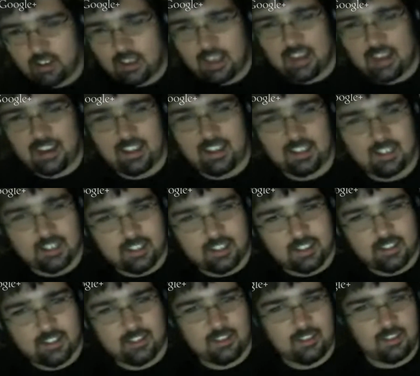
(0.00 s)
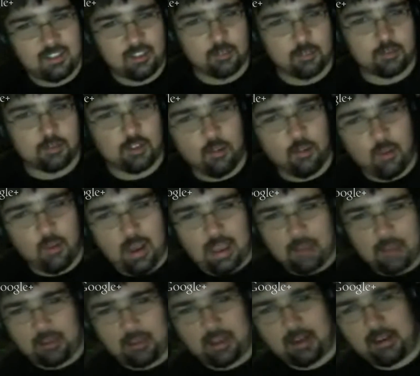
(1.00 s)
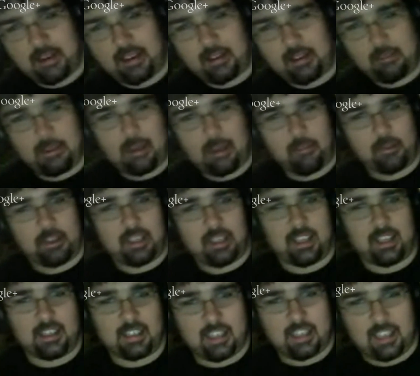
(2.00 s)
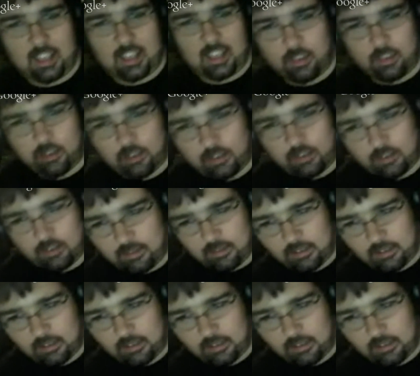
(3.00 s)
And there's no way I'm gonna be able to get to either.